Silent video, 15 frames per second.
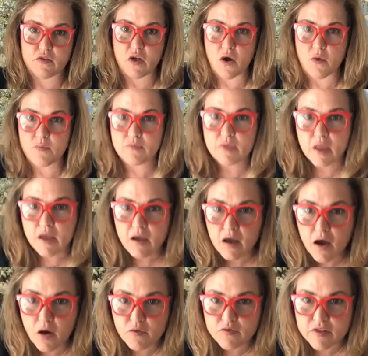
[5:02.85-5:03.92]
So
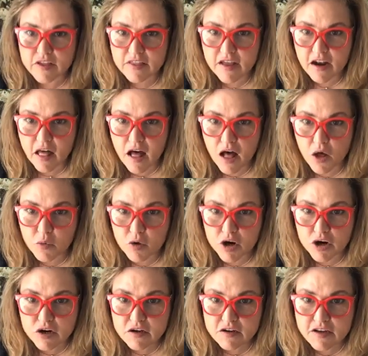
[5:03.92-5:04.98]
hopefully that'll all
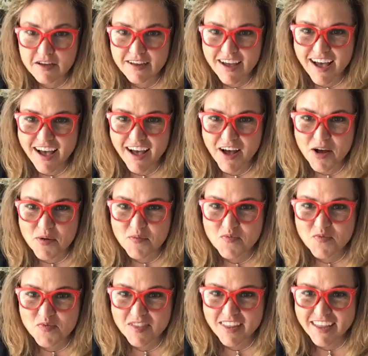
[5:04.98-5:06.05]
work.
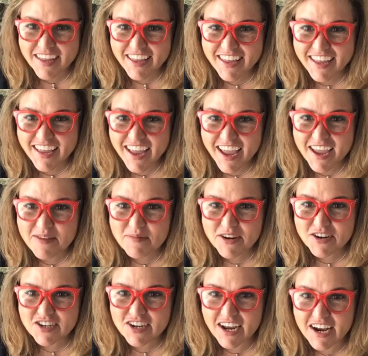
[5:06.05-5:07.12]
Hey,
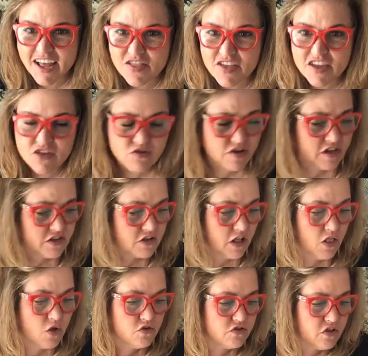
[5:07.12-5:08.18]
Mary Jane, I think you can
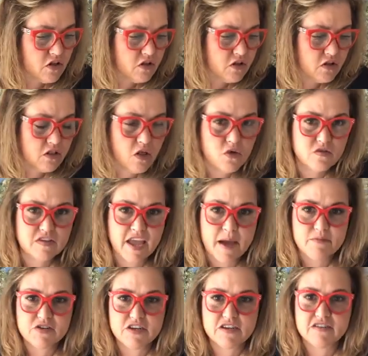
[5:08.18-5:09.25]
close
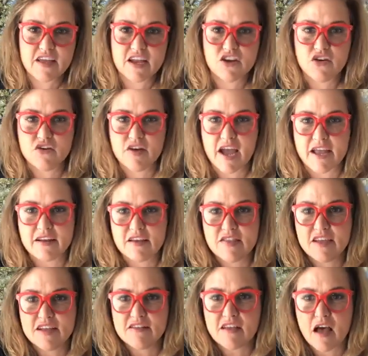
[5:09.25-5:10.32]
captionings on your end. I
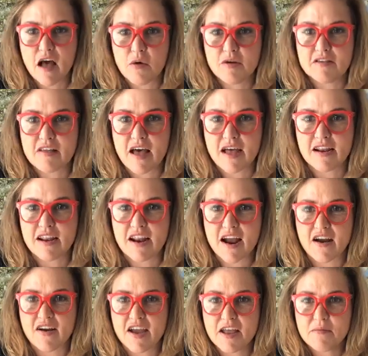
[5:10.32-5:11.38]
think it's always on
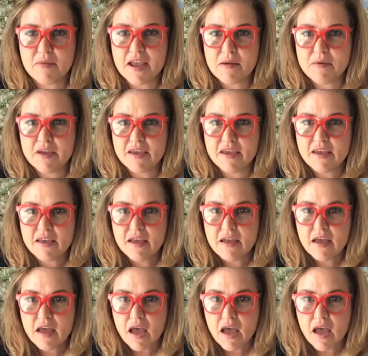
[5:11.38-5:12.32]
our end, maybe.